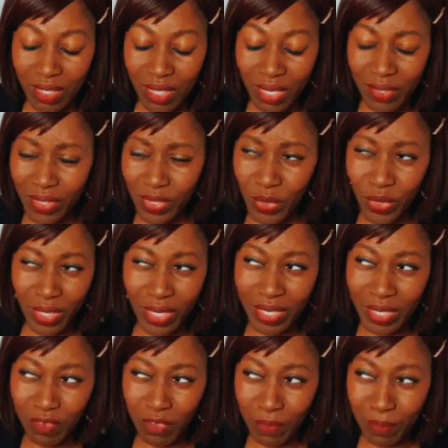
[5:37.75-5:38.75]
I thank you that I
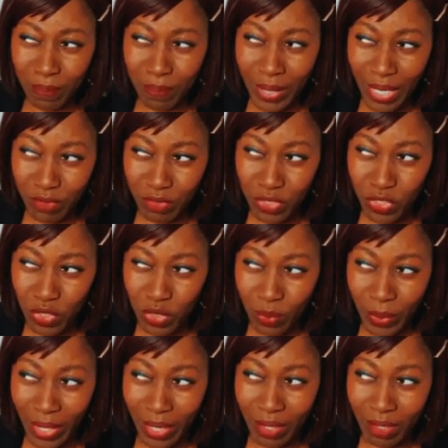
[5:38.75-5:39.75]
never perished
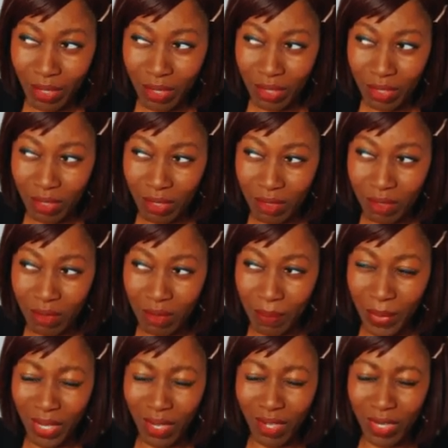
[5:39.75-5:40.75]
while
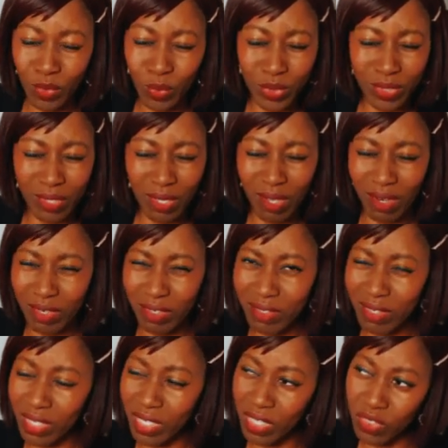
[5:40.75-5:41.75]
my heart was
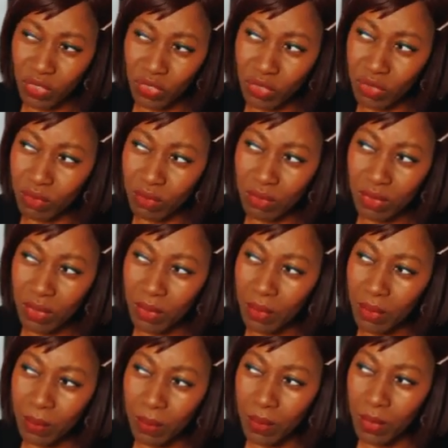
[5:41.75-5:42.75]
hardened against you.
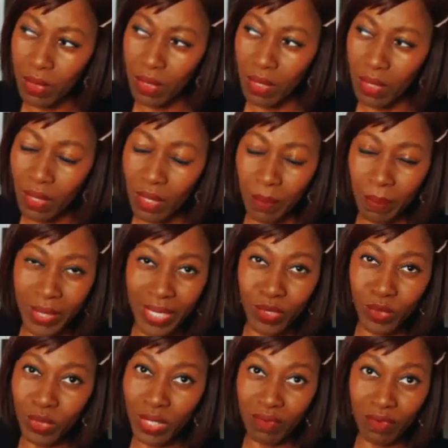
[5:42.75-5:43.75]
But I
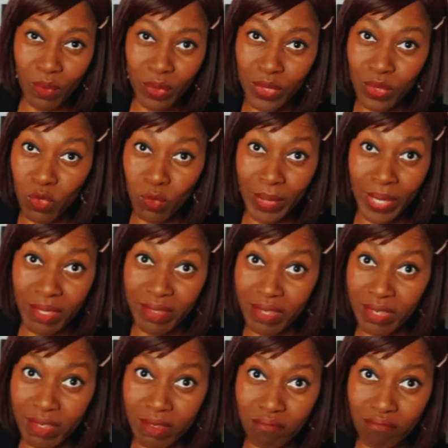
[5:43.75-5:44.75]
don't ever want to go back
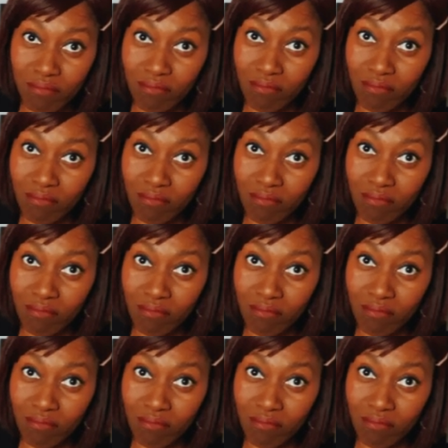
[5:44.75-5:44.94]
there.